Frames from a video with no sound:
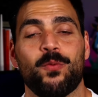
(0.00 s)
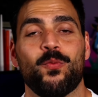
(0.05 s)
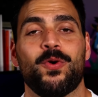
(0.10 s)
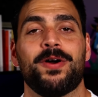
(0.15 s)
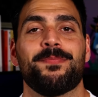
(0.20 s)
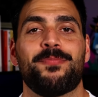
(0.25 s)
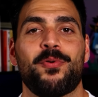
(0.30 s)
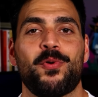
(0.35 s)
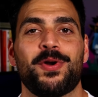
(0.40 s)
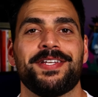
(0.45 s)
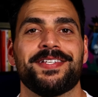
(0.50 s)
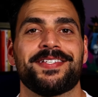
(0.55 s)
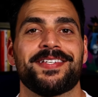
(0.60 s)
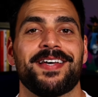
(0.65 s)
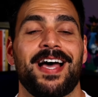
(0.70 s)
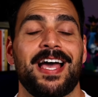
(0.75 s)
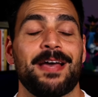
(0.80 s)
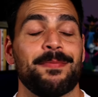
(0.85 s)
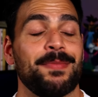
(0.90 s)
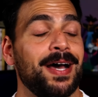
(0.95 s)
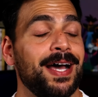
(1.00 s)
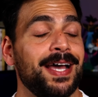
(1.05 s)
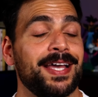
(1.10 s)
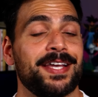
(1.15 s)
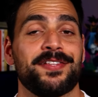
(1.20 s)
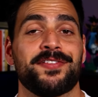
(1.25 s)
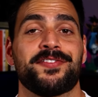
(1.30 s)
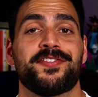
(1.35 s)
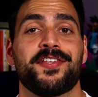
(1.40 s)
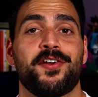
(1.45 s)
at one point in time, I
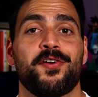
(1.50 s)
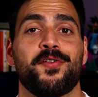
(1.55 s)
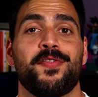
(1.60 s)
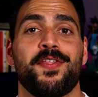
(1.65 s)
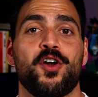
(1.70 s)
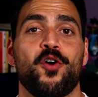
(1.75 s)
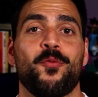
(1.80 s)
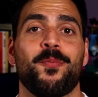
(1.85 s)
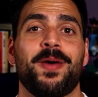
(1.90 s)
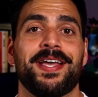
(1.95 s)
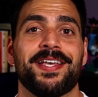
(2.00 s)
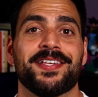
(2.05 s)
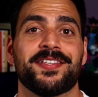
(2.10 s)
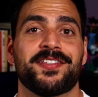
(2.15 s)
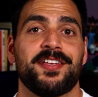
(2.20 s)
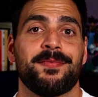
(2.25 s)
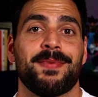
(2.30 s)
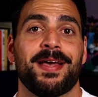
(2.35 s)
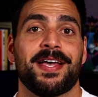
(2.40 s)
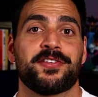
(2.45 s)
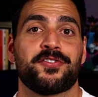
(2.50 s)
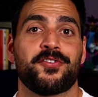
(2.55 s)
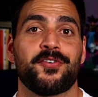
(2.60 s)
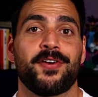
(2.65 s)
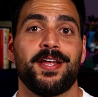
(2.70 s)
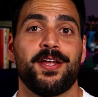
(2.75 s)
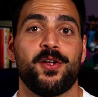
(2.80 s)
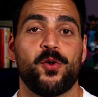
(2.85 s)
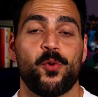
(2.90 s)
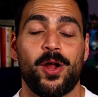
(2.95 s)
considered the Omega Seamaster
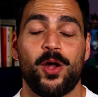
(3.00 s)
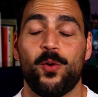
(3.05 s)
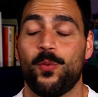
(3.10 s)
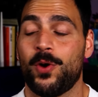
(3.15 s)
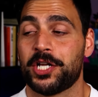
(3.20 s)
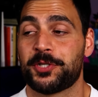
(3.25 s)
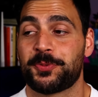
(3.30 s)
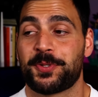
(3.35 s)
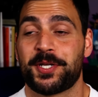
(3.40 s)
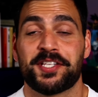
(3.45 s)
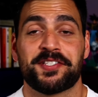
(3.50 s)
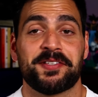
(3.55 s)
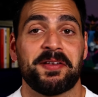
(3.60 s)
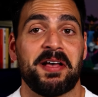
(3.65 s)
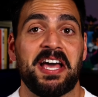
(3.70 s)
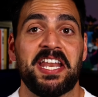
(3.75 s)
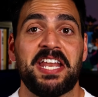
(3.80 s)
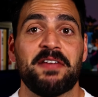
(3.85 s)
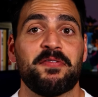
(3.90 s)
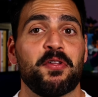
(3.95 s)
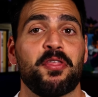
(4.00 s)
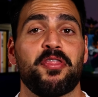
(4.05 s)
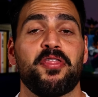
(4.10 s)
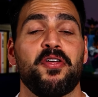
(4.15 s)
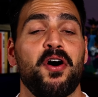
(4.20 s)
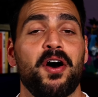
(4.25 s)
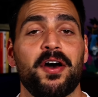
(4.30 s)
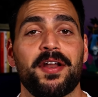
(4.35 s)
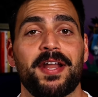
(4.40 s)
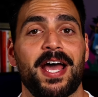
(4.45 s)
a Grail watch because I never
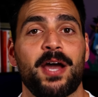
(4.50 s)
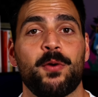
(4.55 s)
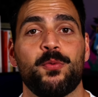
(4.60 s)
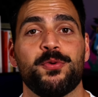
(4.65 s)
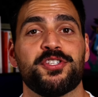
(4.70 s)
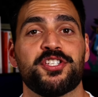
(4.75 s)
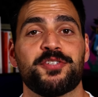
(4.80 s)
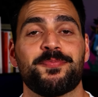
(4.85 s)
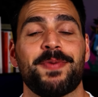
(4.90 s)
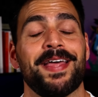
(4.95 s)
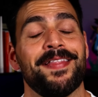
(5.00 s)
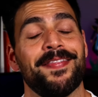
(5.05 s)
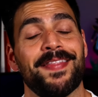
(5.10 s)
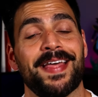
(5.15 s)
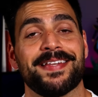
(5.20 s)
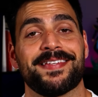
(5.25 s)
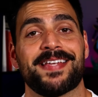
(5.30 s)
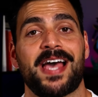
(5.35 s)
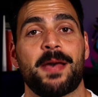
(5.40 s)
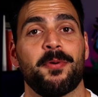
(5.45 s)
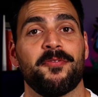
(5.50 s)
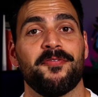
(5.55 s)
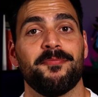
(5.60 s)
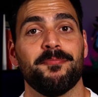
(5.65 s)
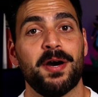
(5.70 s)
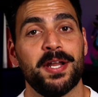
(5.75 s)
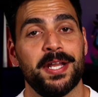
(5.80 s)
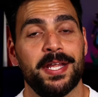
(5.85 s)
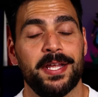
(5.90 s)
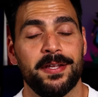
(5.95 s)
thought I would spend that type of
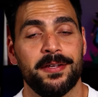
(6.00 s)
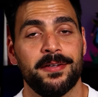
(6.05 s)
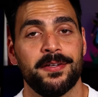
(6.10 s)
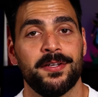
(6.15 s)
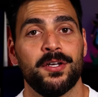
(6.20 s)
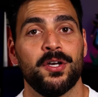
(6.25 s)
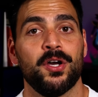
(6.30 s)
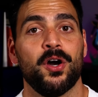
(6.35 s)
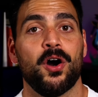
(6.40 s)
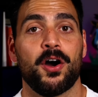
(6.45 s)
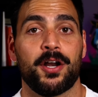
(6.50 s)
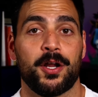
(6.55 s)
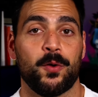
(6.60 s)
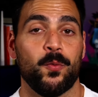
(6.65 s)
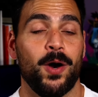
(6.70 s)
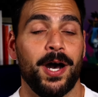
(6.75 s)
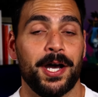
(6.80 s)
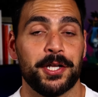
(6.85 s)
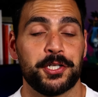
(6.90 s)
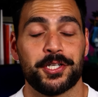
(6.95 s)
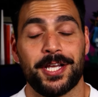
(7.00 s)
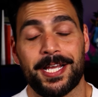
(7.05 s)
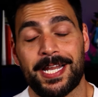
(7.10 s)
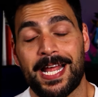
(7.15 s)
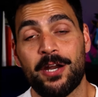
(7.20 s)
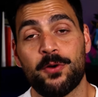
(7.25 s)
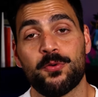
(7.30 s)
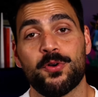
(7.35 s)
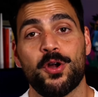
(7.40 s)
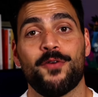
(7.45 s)
money on a watch. And I
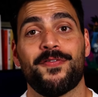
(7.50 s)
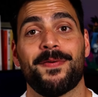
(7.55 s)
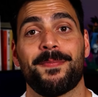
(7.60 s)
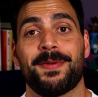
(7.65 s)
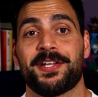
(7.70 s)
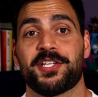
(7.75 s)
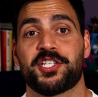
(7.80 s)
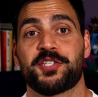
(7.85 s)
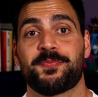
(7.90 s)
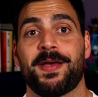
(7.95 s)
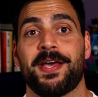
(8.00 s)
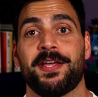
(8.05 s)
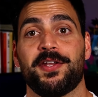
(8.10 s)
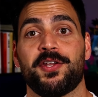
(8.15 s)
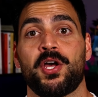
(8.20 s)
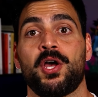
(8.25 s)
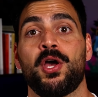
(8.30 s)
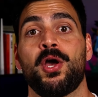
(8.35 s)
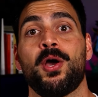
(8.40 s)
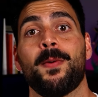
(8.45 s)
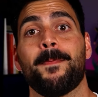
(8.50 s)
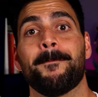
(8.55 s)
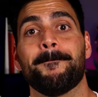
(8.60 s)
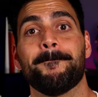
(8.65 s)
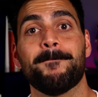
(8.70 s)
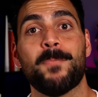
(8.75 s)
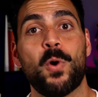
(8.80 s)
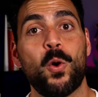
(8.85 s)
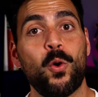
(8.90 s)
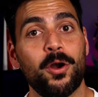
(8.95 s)
don't know if I'm going to spend
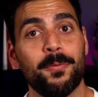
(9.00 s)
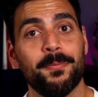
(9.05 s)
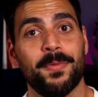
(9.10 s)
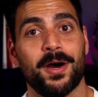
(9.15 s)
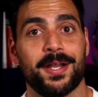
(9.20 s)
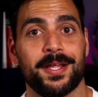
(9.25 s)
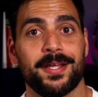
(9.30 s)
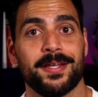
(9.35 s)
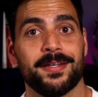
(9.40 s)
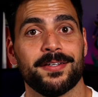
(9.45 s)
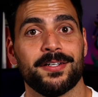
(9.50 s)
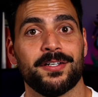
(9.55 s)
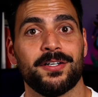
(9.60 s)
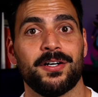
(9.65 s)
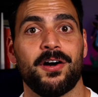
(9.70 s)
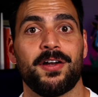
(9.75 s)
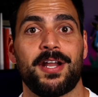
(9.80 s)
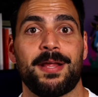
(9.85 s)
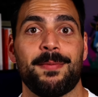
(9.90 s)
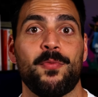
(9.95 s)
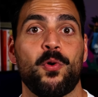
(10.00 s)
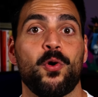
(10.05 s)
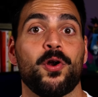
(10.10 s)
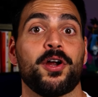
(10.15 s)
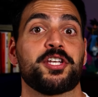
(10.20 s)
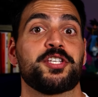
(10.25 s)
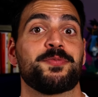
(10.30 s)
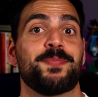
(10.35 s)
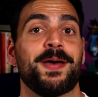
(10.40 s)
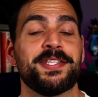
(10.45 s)
more money on a more
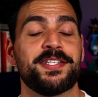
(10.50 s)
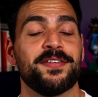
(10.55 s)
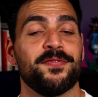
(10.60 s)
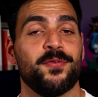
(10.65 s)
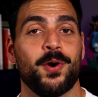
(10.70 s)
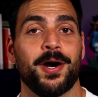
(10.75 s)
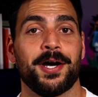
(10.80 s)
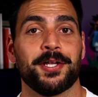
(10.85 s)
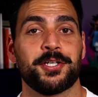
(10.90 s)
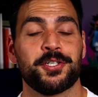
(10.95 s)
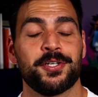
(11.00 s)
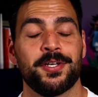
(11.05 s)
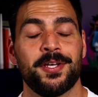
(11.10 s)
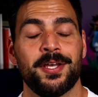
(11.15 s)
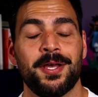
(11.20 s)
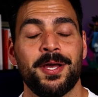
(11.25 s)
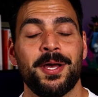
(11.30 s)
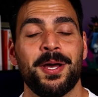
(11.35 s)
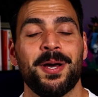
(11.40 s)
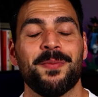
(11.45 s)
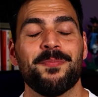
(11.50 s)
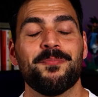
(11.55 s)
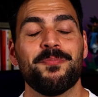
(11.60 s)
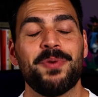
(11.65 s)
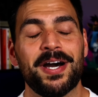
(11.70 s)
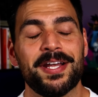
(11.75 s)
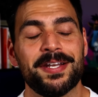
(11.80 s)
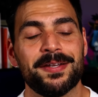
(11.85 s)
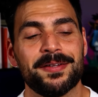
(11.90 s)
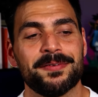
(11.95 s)
expensive watch,
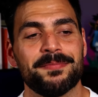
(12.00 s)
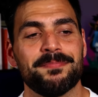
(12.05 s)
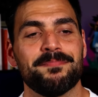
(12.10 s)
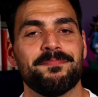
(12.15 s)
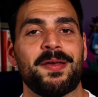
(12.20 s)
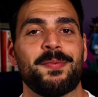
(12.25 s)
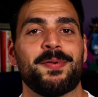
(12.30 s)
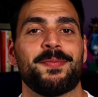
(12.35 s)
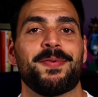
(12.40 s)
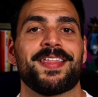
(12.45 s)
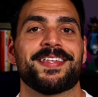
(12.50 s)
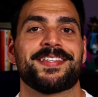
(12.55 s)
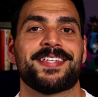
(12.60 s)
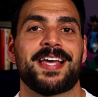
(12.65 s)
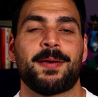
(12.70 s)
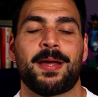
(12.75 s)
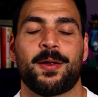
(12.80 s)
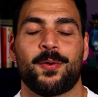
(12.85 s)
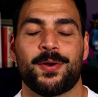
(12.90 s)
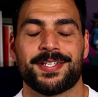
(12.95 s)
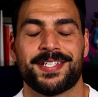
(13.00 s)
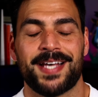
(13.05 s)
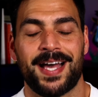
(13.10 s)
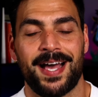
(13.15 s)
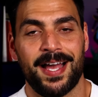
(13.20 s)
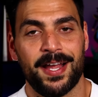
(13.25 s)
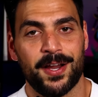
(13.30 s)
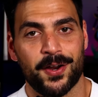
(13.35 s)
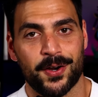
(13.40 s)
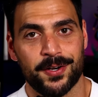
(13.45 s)
but maybe by the time I
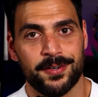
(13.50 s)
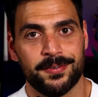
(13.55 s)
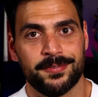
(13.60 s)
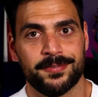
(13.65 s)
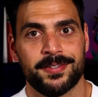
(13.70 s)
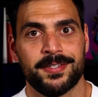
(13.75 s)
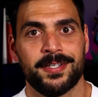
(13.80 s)
retire,